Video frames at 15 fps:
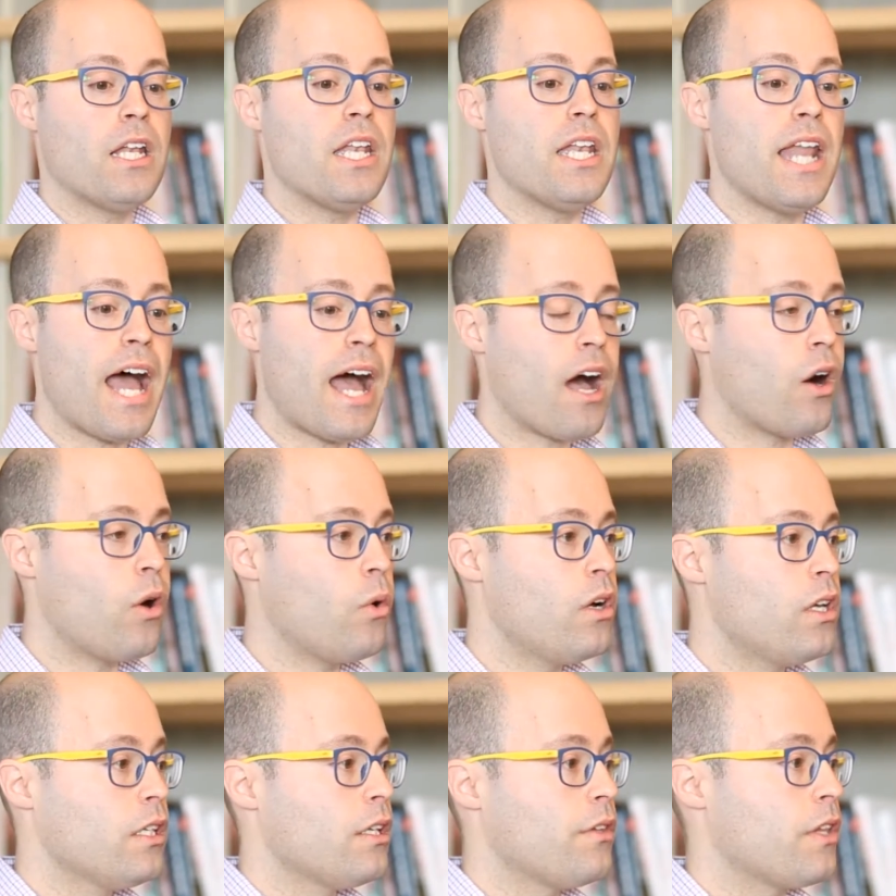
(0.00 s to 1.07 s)
Now,
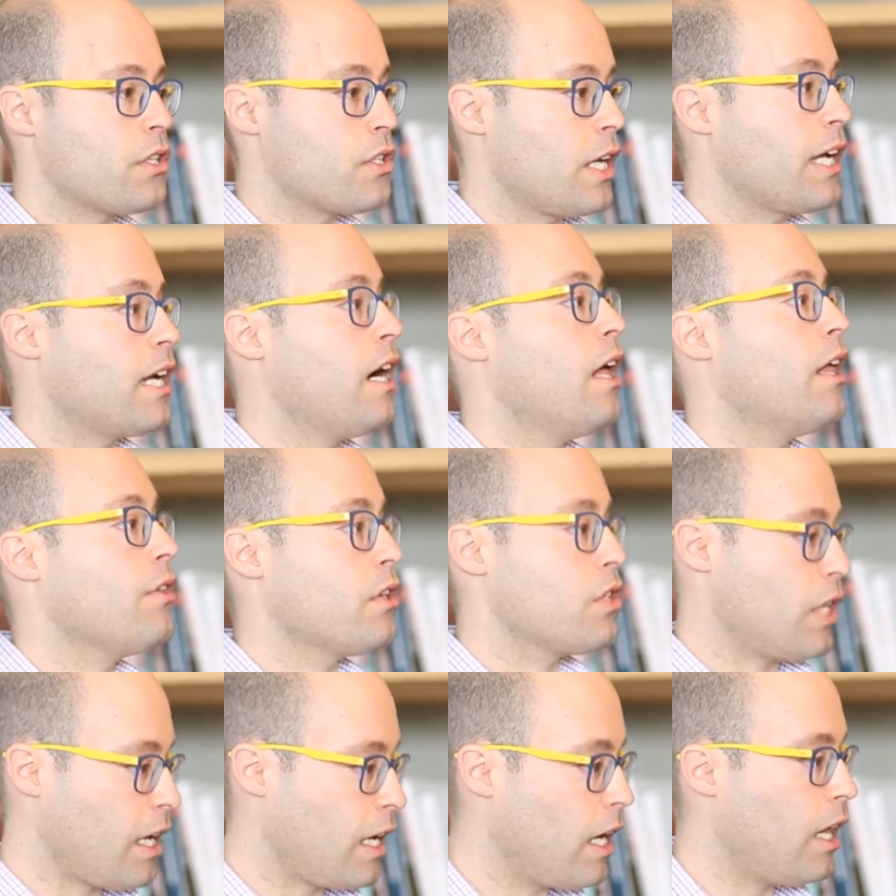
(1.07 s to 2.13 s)
the
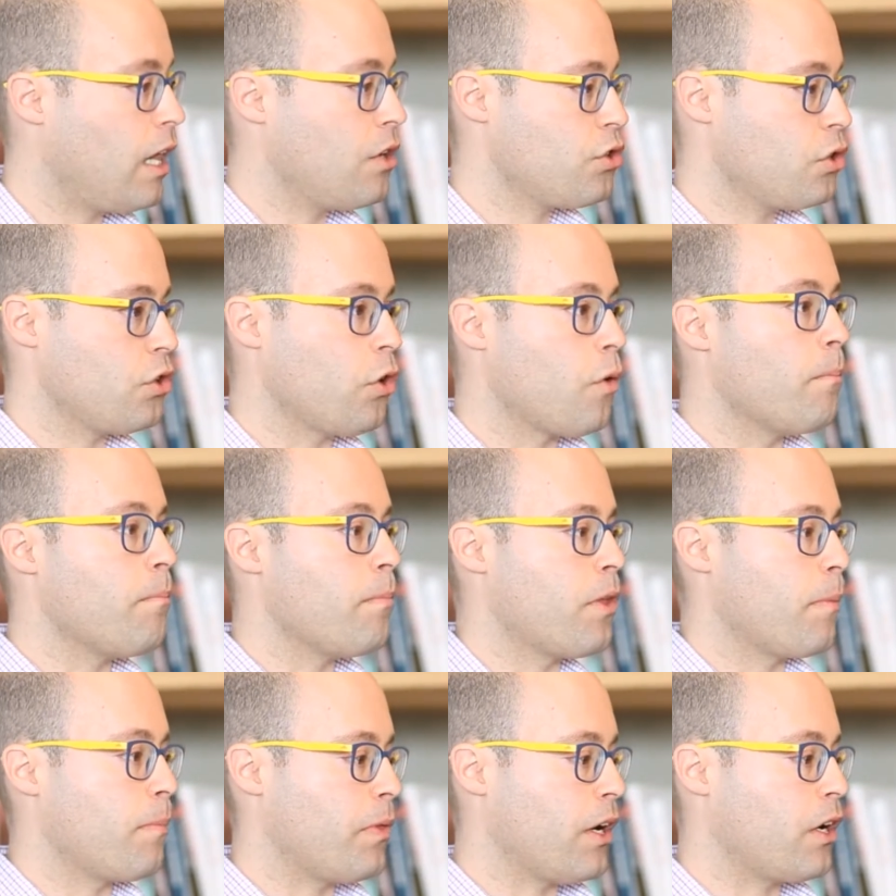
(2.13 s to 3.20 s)
psychological,
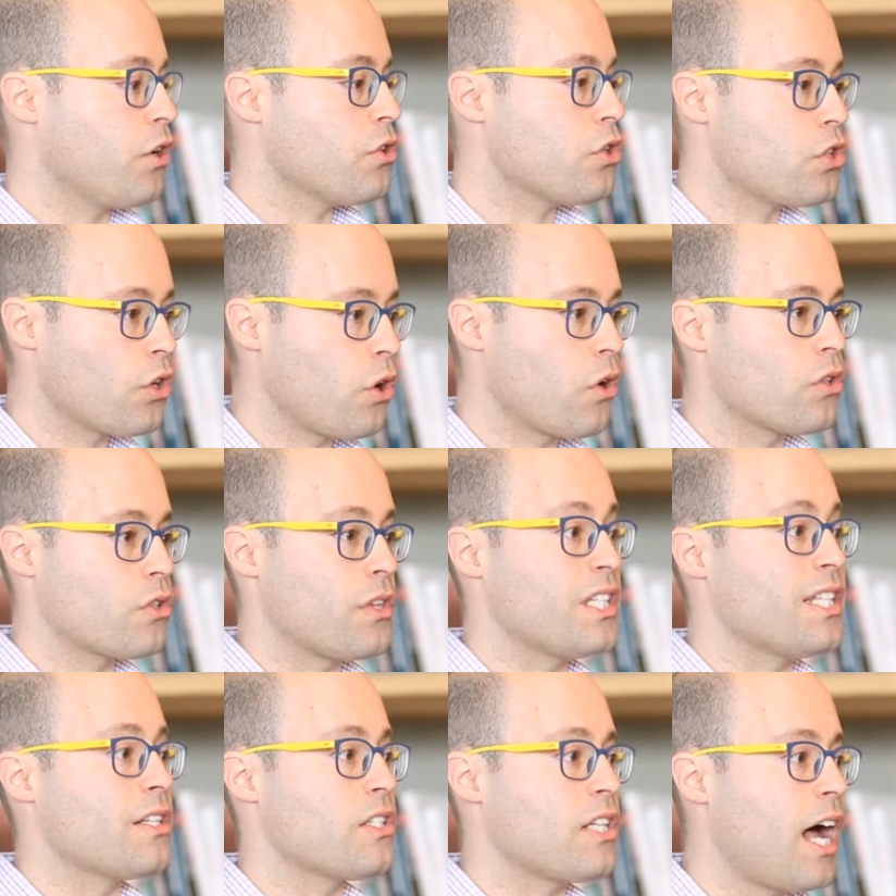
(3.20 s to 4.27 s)
the concerns, the
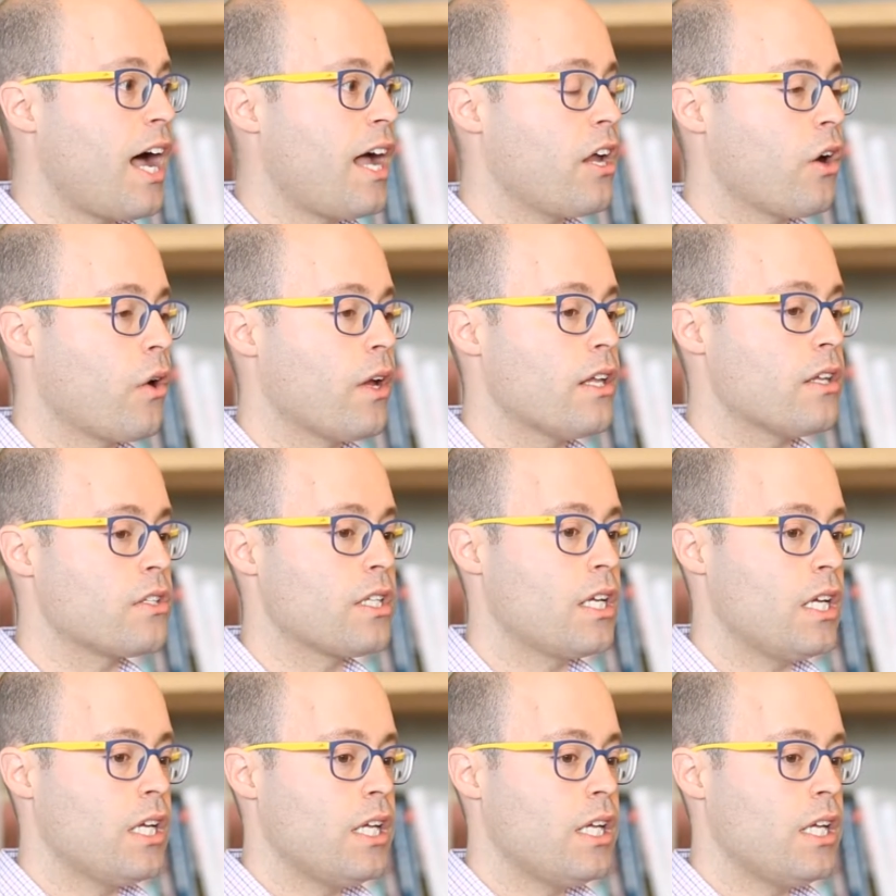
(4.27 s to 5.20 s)
desire is,